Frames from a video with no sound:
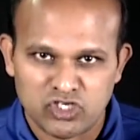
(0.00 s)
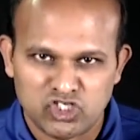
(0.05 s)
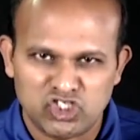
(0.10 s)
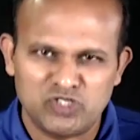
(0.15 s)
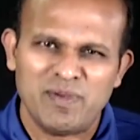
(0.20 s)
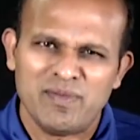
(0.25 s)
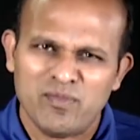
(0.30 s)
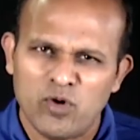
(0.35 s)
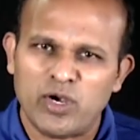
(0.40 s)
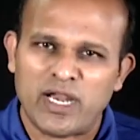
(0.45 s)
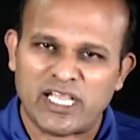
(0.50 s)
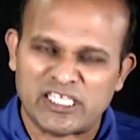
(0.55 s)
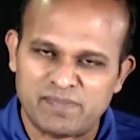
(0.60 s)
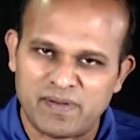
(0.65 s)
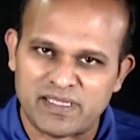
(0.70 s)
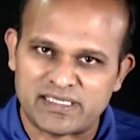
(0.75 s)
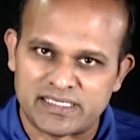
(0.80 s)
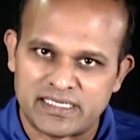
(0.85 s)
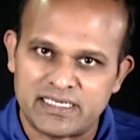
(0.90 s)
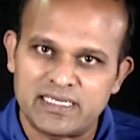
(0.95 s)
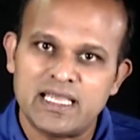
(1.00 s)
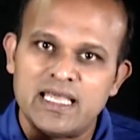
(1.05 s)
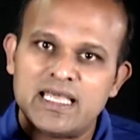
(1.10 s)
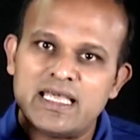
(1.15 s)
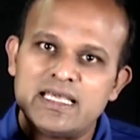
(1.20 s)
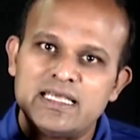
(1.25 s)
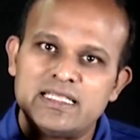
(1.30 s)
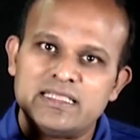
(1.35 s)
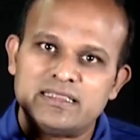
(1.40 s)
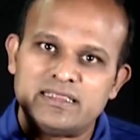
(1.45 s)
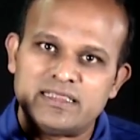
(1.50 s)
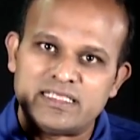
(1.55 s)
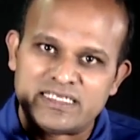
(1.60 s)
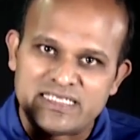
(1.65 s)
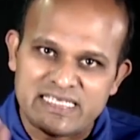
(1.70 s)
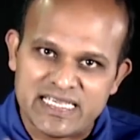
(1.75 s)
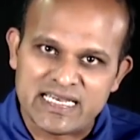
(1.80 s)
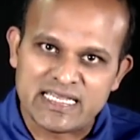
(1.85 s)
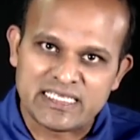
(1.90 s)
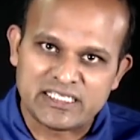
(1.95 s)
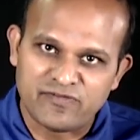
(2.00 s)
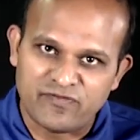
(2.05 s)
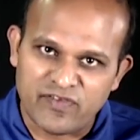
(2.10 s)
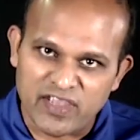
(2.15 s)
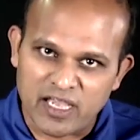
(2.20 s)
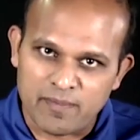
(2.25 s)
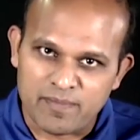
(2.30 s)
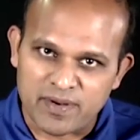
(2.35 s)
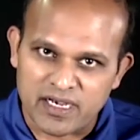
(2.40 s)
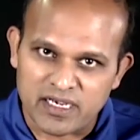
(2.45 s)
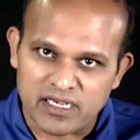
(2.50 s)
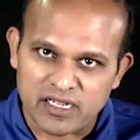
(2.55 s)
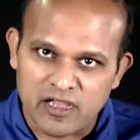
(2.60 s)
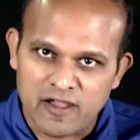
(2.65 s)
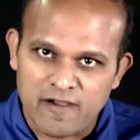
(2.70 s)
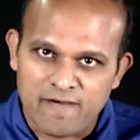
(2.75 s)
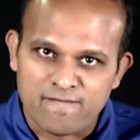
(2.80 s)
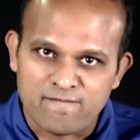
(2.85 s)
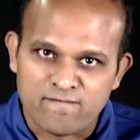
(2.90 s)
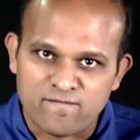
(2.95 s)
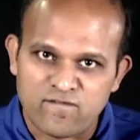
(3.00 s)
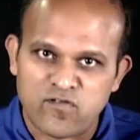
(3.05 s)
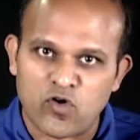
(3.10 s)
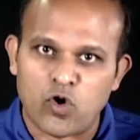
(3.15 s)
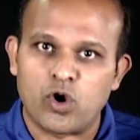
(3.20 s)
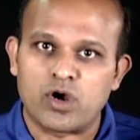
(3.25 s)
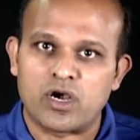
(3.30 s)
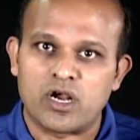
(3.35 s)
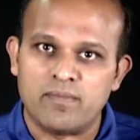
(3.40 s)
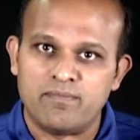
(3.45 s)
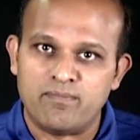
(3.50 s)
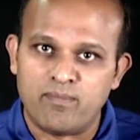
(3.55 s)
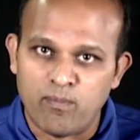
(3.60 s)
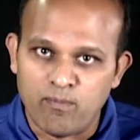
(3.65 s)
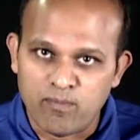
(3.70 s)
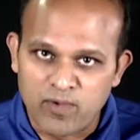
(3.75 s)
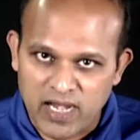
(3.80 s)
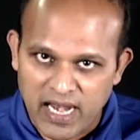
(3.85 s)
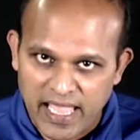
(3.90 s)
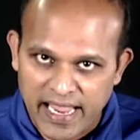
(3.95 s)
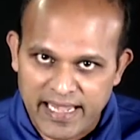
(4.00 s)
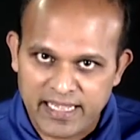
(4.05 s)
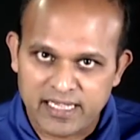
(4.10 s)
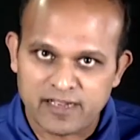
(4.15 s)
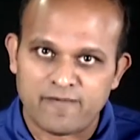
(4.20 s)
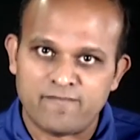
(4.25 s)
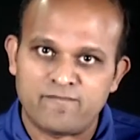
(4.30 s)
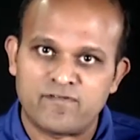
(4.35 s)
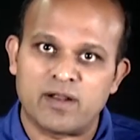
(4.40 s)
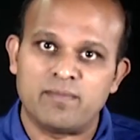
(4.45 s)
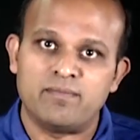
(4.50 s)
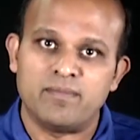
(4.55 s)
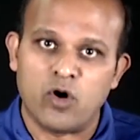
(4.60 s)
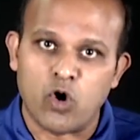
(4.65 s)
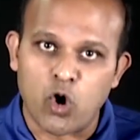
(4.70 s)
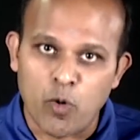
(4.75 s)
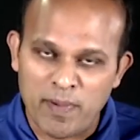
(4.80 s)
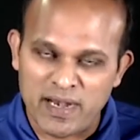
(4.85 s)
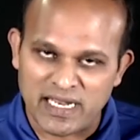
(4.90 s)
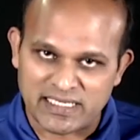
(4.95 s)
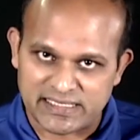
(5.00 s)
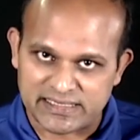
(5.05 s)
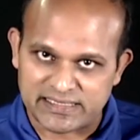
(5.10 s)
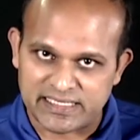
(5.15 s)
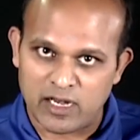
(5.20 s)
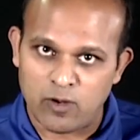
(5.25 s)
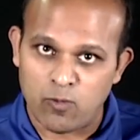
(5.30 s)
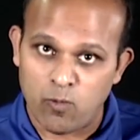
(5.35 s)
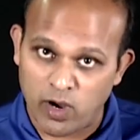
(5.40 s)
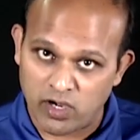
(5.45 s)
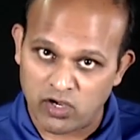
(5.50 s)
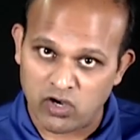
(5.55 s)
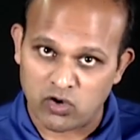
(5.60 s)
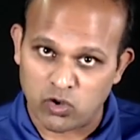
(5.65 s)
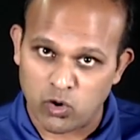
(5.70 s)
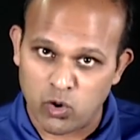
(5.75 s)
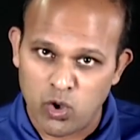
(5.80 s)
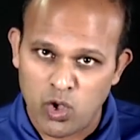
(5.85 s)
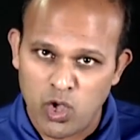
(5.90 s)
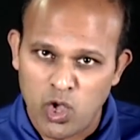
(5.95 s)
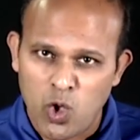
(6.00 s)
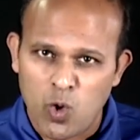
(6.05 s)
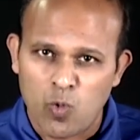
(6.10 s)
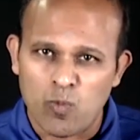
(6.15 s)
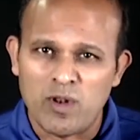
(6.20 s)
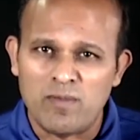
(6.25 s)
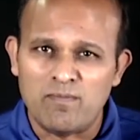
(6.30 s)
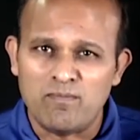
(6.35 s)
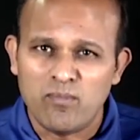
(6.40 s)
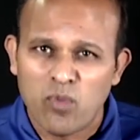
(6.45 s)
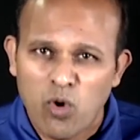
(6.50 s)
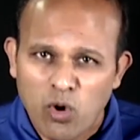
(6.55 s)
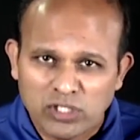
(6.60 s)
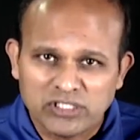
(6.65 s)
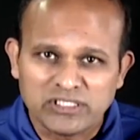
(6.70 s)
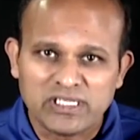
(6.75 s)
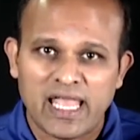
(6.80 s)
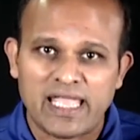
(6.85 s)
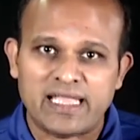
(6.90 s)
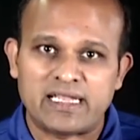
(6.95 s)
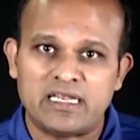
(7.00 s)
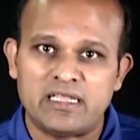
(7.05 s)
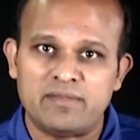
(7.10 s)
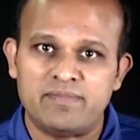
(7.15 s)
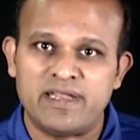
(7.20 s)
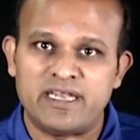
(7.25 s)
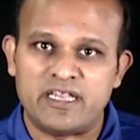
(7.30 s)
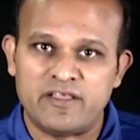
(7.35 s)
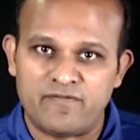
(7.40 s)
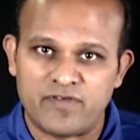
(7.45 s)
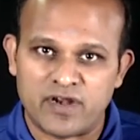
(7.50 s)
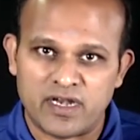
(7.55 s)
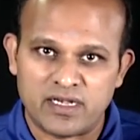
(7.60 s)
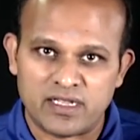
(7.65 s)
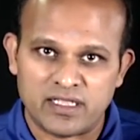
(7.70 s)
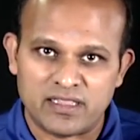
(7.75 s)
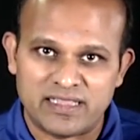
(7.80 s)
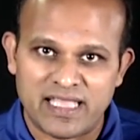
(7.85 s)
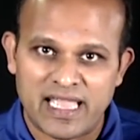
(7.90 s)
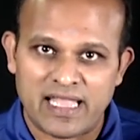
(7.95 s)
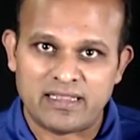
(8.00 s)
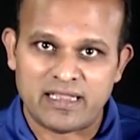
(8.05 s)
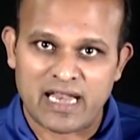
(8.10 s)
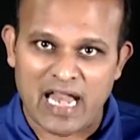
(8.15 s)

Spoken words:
To be more explicit, the TLS fingerprint for a client from OpenSSL 1.0 will most likely be different than